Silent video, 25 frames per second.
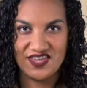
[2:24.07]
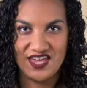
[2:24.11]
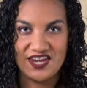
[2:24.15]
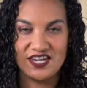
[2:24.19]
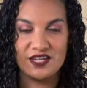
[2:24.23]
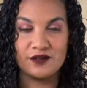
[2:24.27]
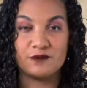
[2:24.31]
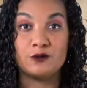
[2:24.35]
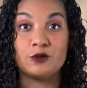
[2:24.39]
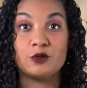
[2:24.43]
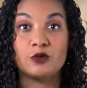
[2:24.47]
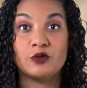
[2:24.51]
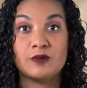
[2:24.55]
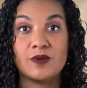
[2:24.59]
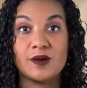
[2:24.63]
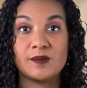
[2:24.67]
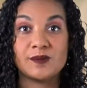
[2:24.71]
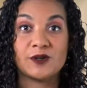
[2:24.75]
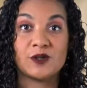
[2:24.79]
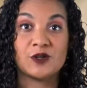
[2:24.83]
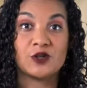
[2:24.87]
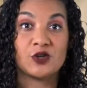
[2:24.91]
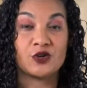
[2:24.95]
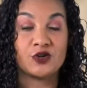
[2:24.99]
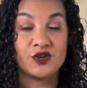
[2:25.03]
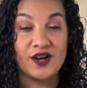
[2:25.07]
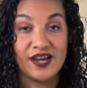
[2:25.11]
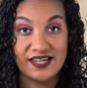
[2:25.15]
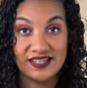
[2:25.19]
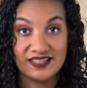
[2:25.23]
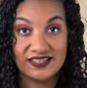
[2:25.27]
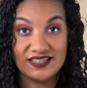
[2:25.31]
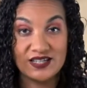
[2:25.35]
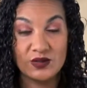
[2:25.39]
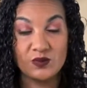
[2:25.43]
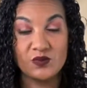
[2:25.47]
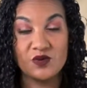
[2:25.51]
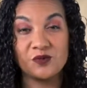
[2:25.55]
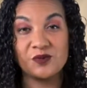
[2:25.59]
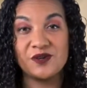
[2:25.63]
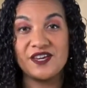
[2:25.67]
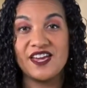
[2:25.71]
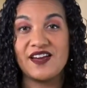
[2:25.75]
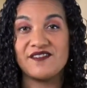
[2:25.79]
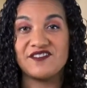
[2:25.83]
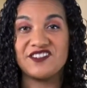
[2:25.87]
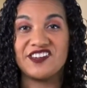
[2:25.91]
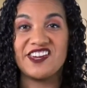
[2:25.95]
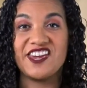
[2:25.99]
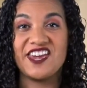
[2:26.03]
and if you remember correctly, we'll be
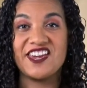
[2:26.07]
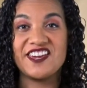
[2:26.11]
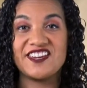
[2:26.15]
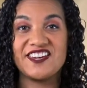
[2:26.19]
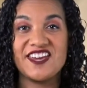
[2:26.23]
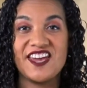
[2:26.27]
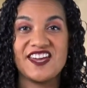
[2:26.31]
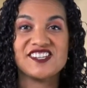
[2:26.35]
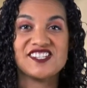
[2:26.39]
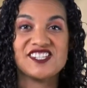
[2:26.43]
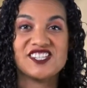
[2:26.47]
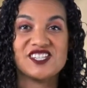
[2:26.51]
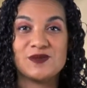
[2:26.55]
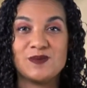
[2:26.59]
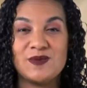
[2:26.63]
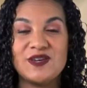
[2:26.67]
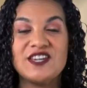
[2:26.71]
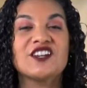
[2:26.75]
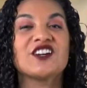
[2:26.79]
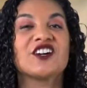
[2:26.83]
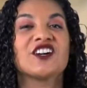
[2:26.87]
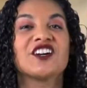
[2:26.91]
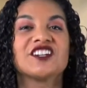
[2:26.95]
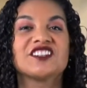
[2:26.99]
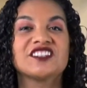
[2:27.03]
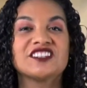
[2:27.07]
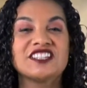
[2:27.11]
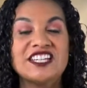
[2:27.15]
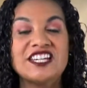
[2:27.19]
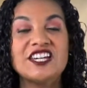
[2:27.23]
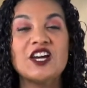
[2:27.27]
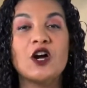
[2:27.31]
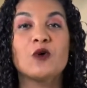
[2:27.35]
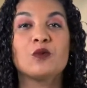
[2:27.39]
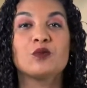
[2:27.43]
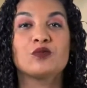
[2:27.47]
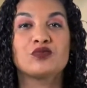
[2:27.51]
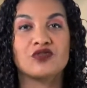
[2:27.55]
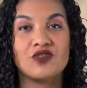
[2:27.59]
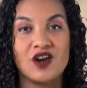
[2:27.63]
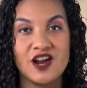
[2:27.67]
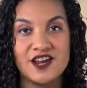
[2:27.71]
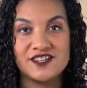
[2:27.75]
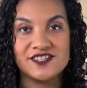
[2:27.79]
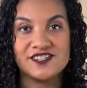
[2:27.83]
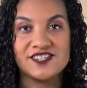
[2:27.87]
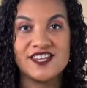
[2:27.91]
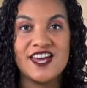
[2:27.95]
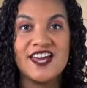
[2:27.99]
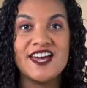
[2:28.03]
having a guest speaker, Leo
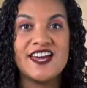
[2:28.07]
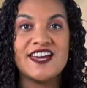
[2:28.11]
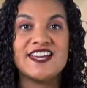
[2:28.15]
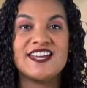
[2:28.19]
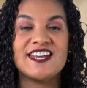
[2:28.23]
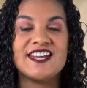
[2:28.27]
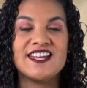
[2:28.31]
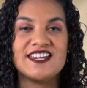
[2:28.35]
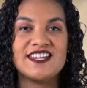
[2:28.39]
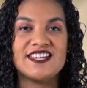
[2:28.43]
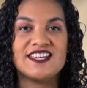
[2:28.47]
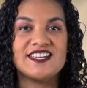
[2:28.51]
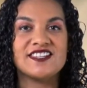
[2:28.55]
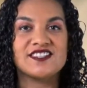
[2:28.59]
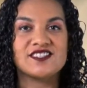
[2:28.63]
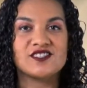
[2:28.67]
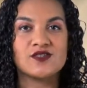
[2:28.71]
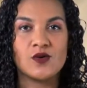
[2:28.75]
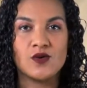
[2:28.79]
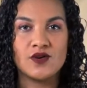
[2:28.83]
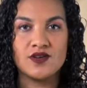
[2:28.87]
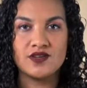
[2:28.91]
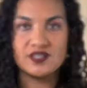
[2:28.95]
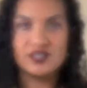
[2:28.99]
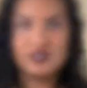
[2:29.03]
Price. It is going